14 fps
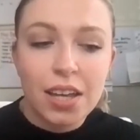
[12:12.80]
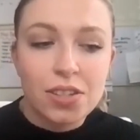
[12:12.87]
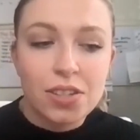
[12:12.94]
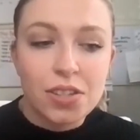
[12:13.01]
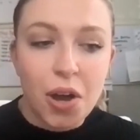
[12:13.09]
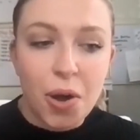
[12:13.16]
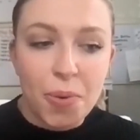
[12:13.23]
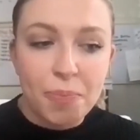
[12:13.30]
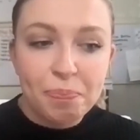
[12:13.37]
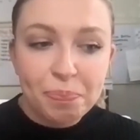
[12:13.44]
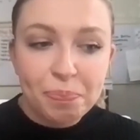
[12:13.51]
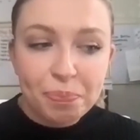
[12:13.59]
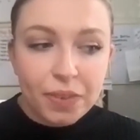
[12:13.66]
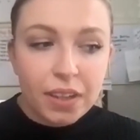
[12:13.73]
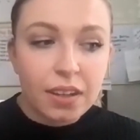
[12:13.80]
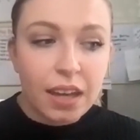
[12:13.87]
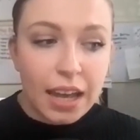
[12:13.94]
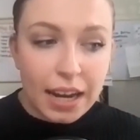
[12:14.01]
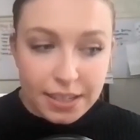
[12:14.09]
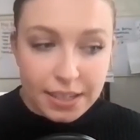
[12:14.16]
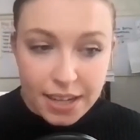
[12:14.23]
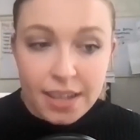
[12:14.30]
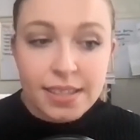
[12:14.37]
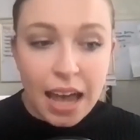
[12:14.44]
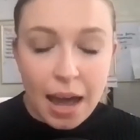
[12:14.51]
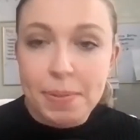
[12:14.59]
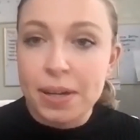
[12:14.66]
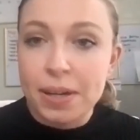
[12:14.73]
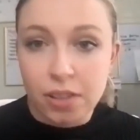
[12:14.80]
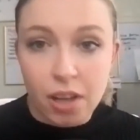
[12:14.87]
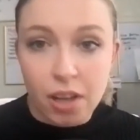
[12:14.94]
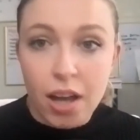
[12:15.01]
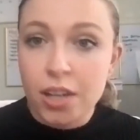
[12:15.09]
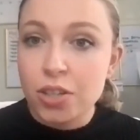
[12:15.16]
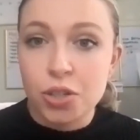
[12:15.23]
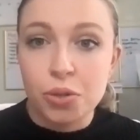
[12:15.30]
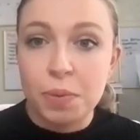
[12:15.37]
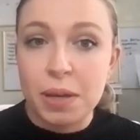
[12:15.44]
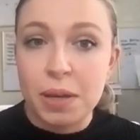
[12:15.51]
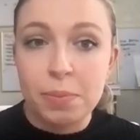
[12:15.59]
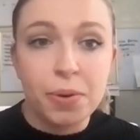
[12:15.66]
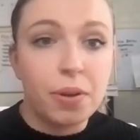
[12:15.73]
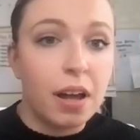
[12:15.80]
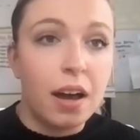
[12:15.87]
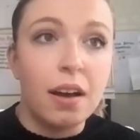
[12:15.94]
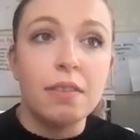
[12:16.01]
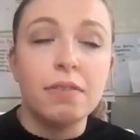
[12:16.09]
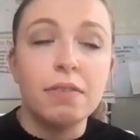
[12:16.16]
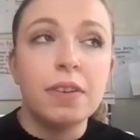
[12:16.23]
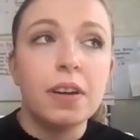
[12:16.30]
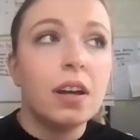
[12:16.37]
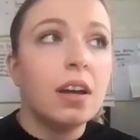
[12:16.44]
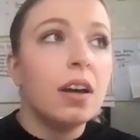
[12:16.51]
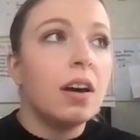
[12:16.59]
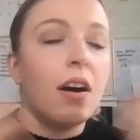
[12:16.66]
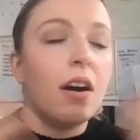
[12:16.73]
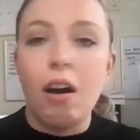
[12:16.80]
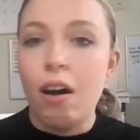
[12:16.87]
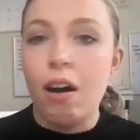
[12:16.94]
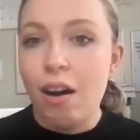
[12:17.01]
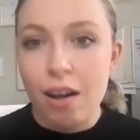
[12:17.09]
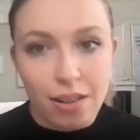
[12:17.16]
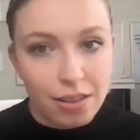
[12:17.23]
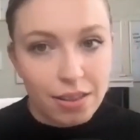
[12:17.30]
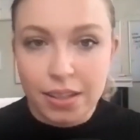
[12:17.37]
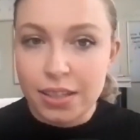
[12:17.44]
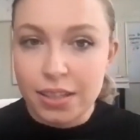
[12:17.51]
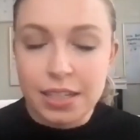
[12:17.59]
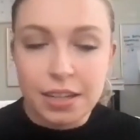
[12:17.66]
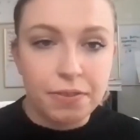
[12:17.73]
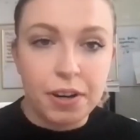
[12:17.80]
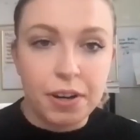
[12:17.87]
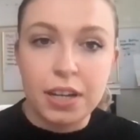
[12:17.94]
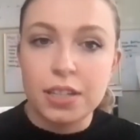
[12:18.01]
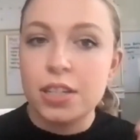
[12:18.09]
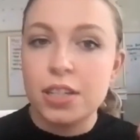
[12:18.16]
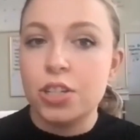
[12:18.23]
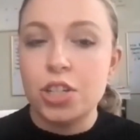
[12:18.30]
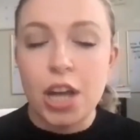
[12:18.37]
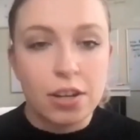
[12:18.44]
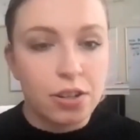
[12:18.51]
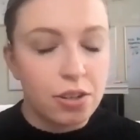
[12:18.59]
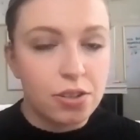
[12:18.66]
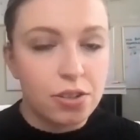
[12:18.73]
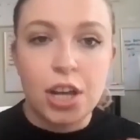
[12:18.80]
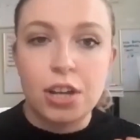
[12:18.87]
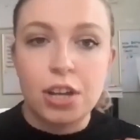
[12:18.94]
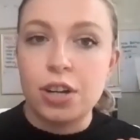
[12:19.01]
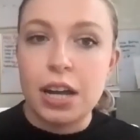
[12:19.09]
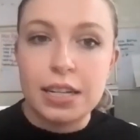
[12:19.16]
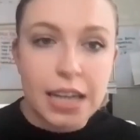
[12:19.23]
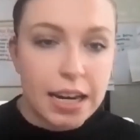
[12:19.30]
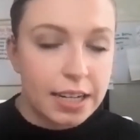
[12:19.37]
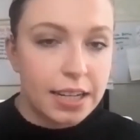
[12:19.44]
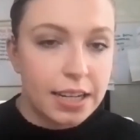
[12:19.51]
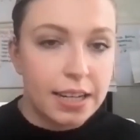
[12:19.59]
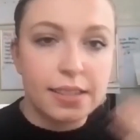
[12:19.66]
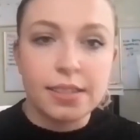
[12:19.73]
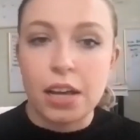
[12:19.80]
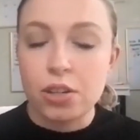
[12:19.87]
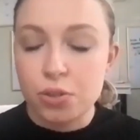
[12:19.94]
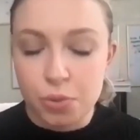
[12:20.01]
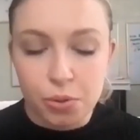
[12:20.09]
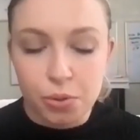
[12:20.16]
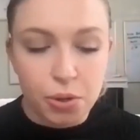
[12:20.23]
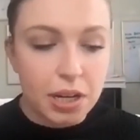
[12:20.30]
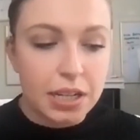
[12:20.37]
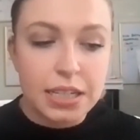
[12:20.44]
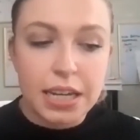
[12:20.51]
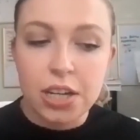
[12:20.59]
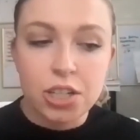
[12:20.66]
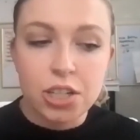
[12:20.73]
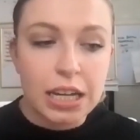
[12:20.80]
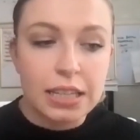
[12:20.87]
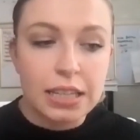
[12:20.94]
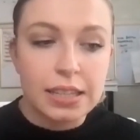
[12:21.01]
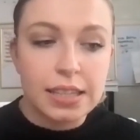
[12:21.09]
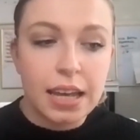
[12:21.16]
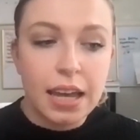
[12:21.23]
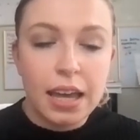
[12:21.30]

So it does happen a lot to people of all different genders, gender identities, sexual orientations.